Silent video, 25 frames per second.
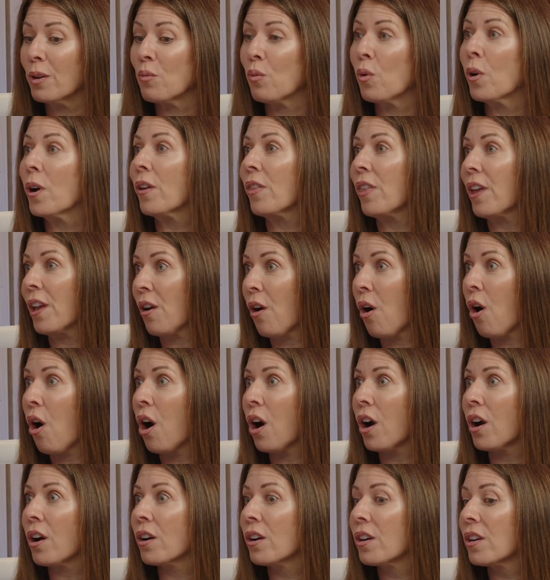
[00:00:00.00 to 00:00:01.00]
where they
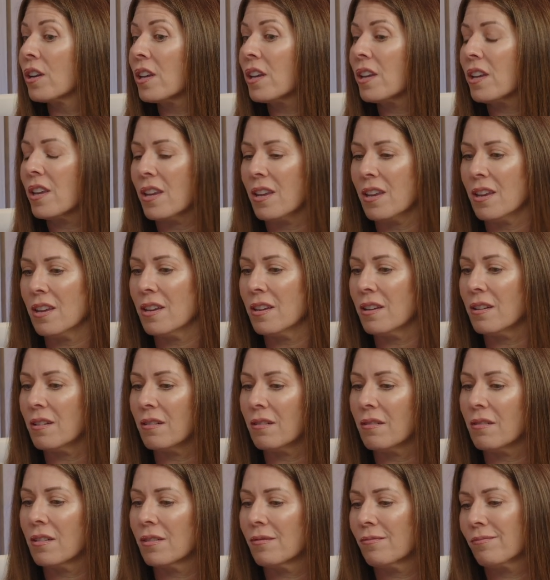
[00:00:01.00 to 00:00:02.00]
are
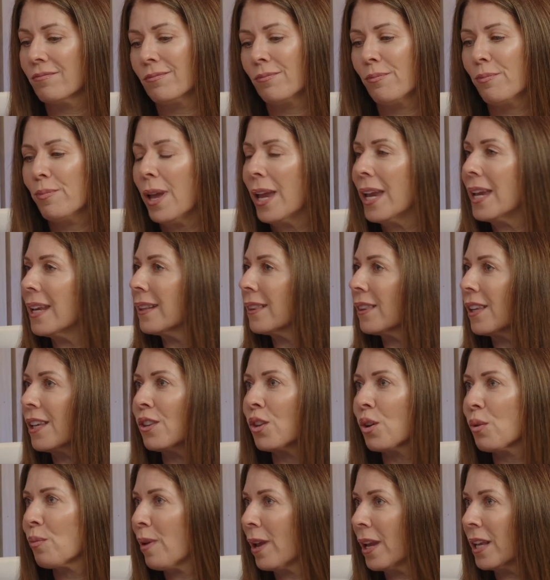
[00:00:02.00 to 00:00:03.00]
in pain, in
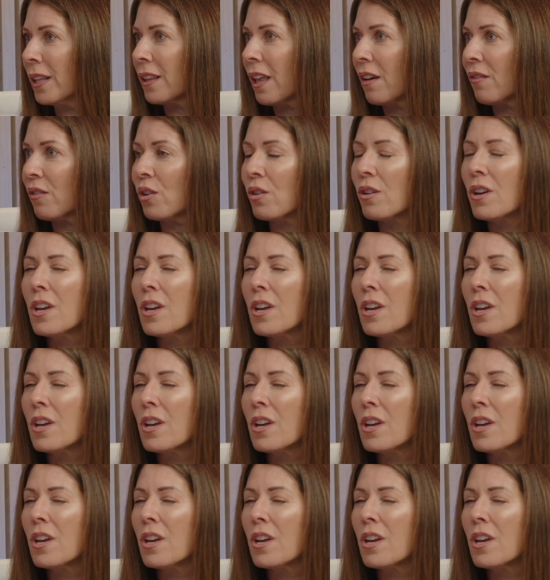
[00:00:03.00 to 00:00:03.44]
their pain level.